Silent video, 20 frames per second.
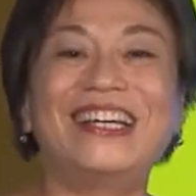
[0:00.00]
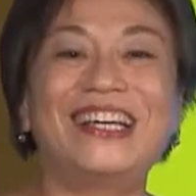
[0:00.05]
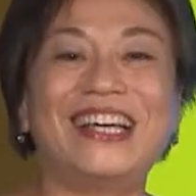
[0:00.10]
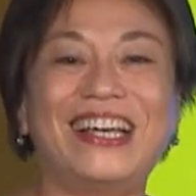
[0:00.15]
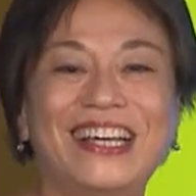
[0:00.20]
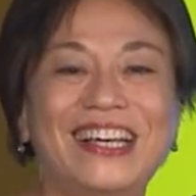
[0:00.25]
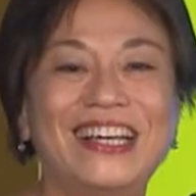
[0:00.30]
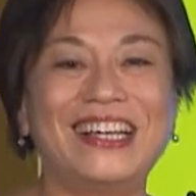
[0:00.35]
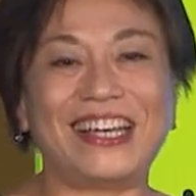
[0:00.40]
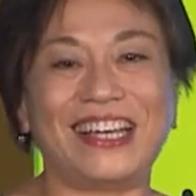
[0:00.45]

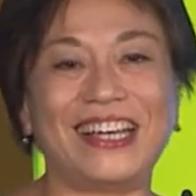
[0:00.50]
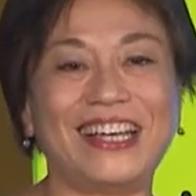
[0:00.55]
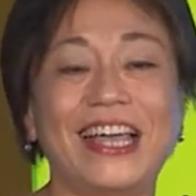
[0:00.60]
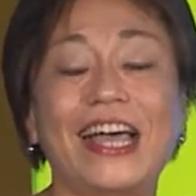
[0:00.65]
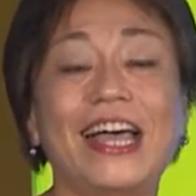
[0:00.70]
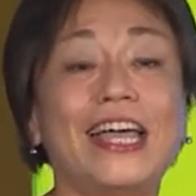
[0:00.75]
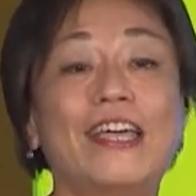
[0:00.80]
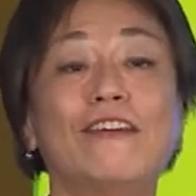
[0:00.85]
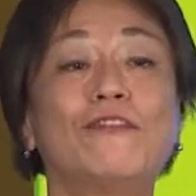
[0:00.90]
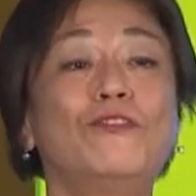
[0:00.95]

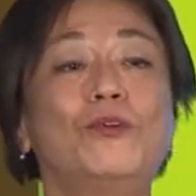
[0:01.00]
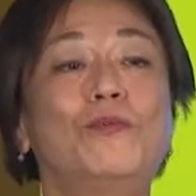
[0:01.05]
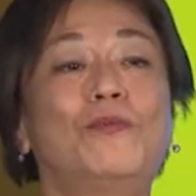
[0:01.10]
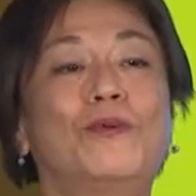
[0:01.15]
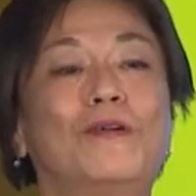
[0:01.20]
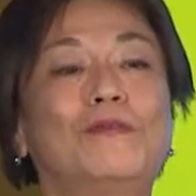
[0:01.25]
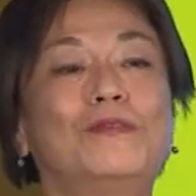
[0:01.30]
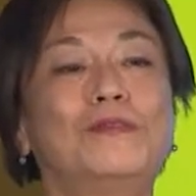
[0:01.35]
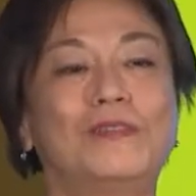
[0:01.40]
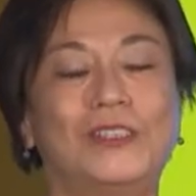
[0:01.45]
I have no
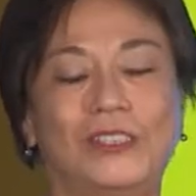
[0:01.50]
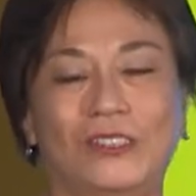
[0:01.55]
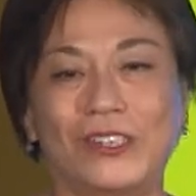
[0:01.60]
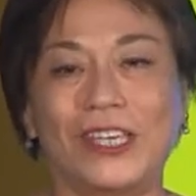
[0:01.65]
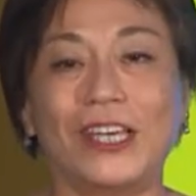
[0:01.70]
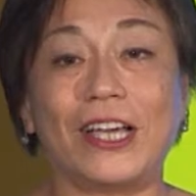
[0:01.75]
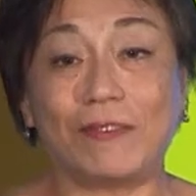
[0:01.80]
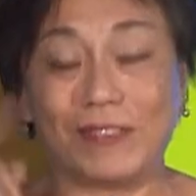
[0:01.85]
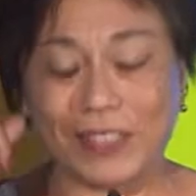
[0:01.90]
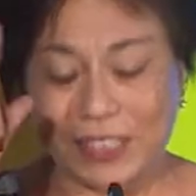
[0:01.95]
problems.
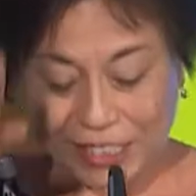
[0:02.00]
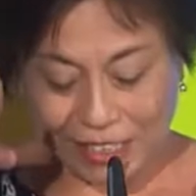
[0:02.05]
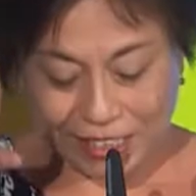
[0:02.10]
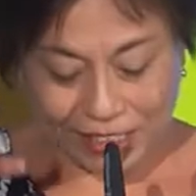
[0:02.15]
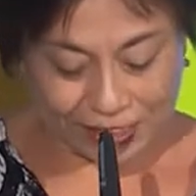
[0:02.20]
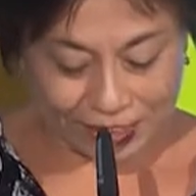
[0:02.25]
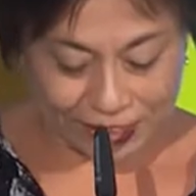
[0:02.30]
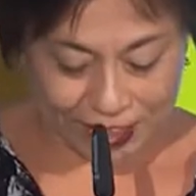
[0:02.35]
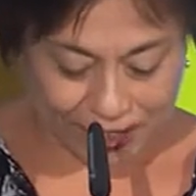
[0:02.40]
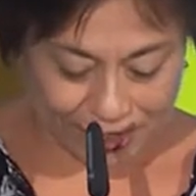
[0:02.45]
Okay, I'm
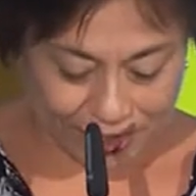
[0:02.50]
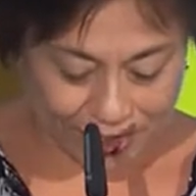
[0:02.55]
kidding.